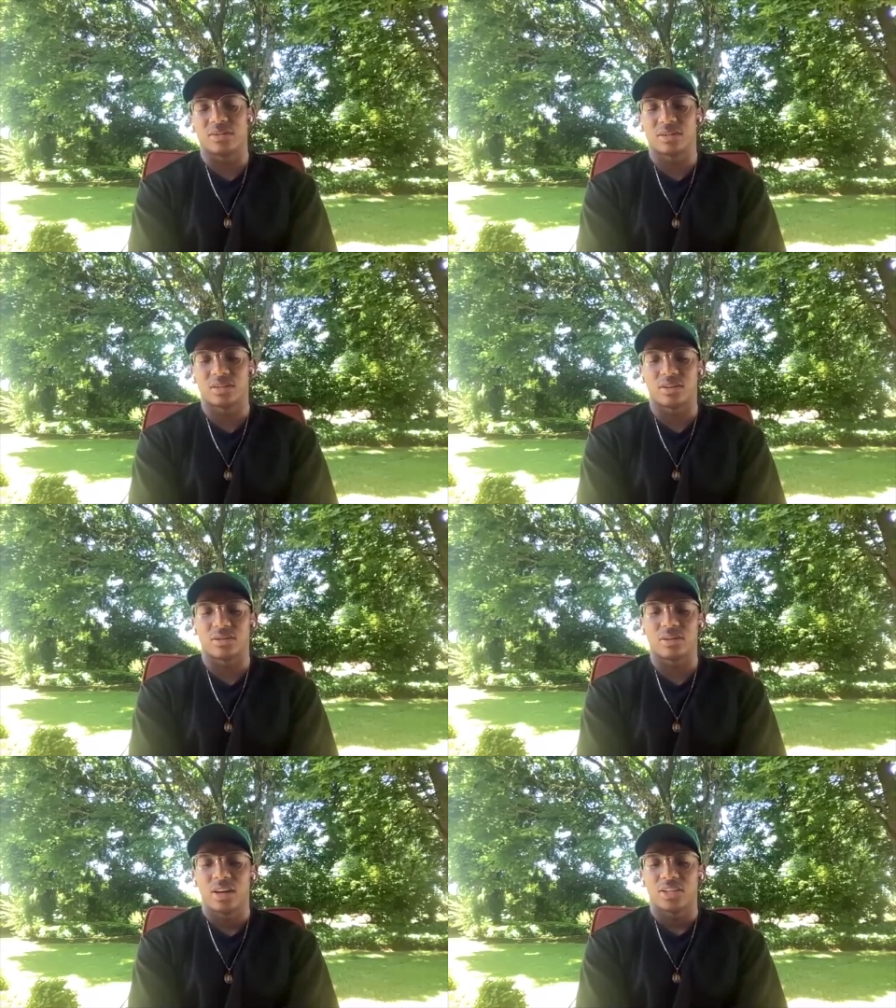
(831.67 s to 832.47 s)
So
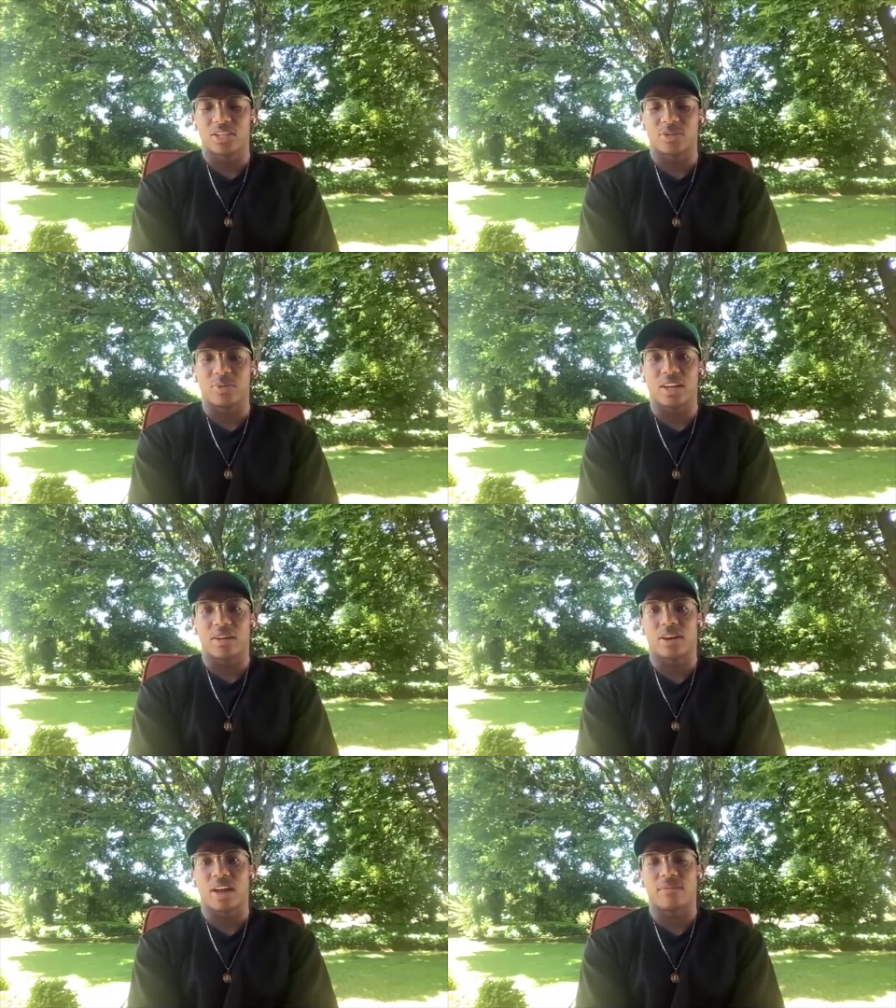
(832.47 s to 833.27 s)
just being
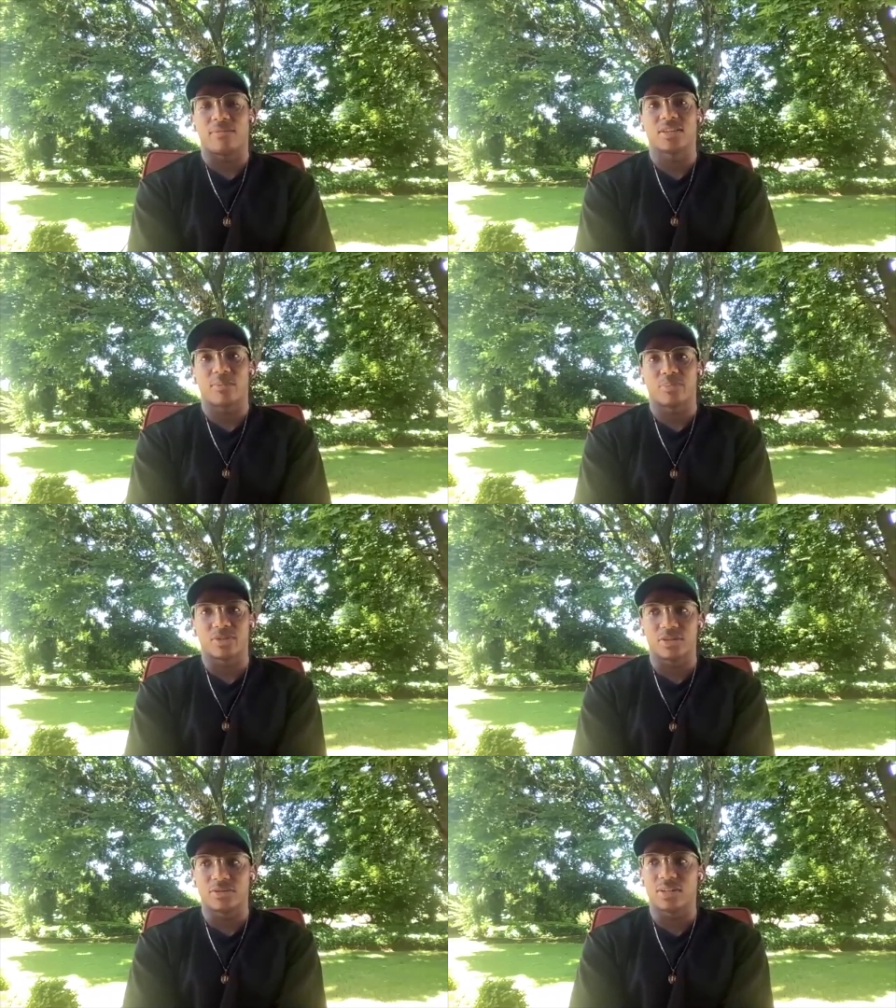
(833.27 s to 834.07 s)
able to have these
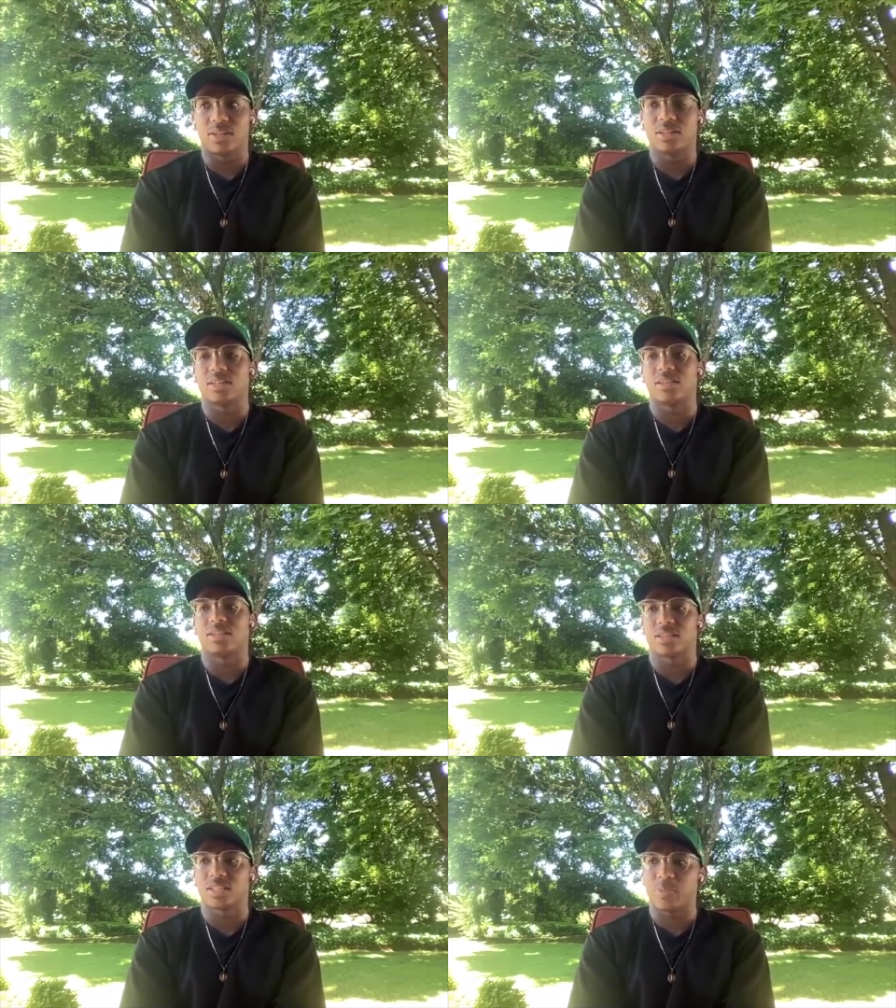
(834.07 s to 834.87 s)
opportunities and
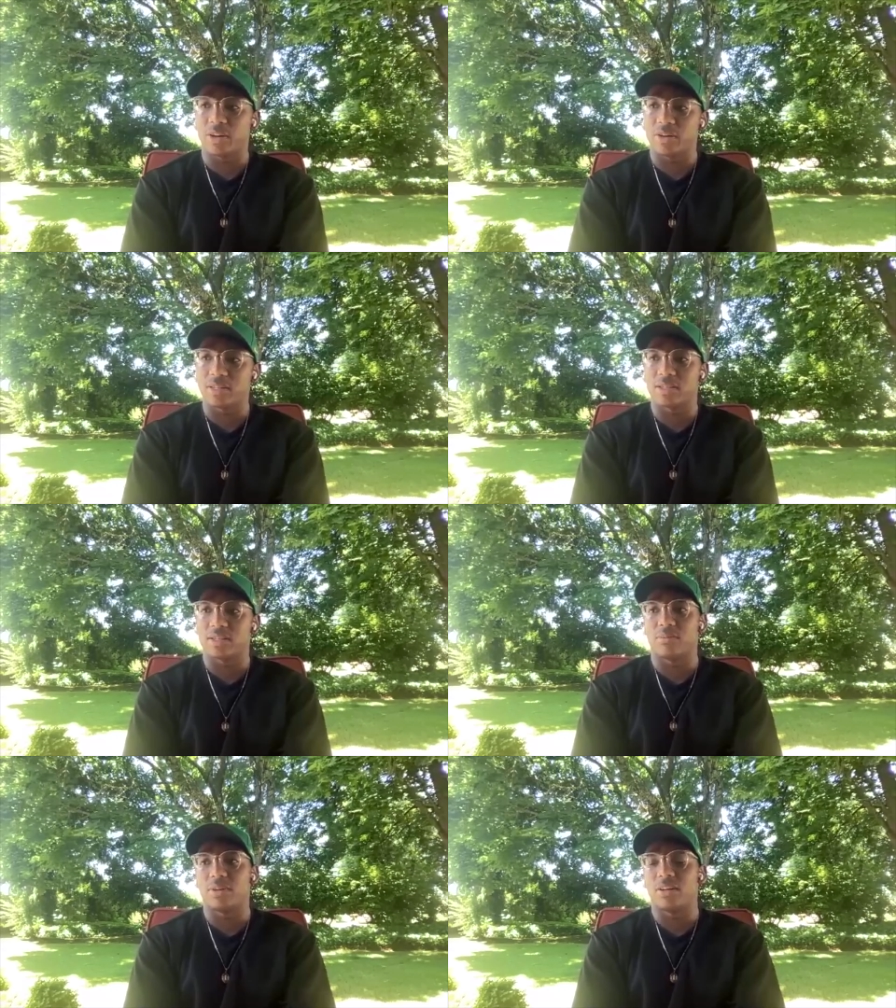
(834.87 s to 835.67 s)
these experiences
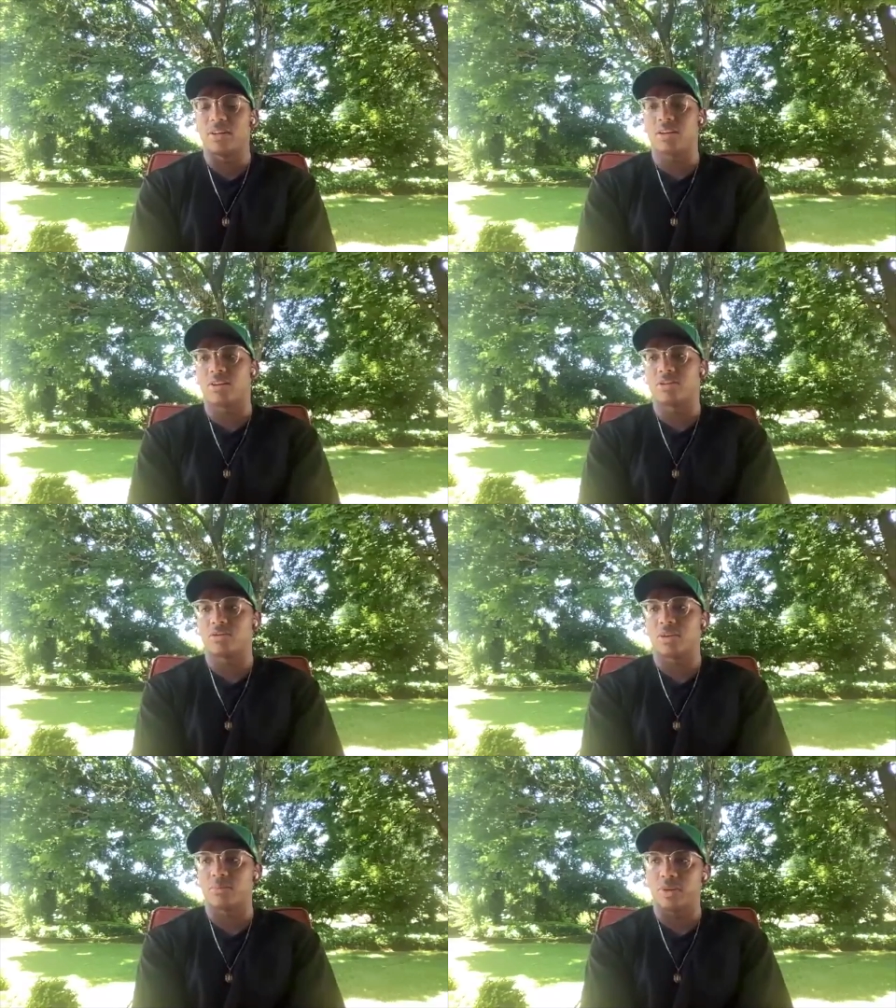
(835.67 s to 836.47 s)
and meeting all these
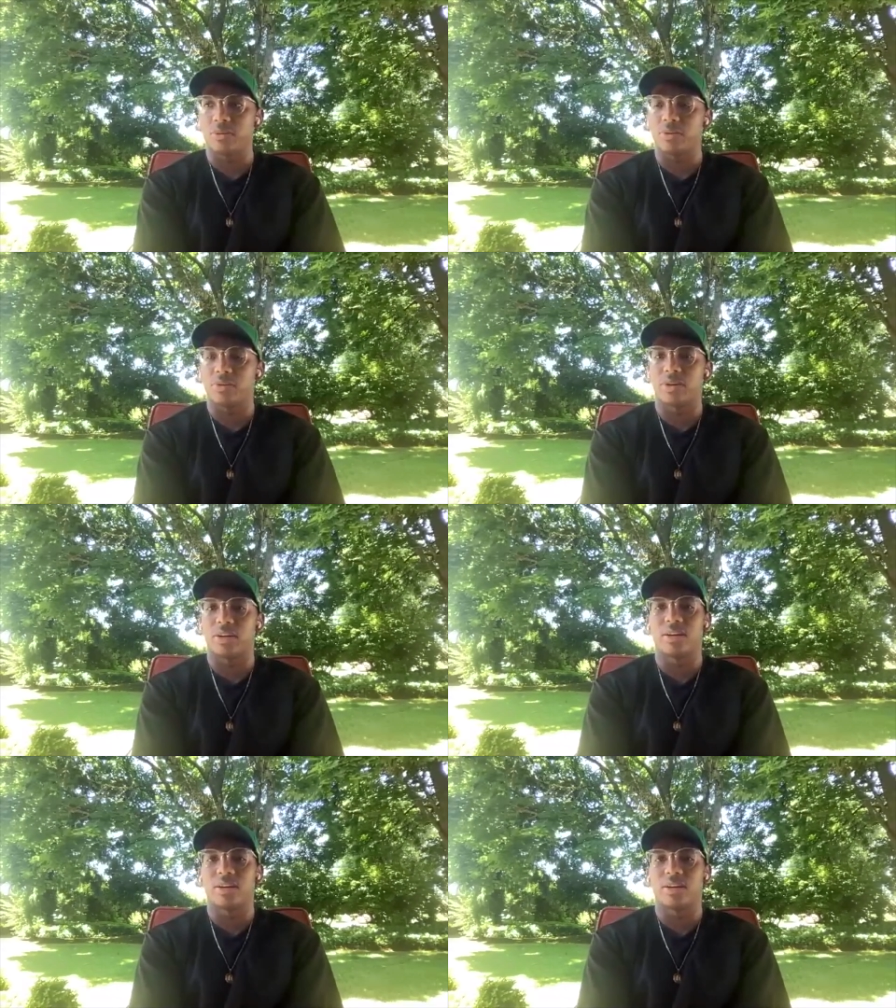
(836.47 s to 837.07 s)
great people and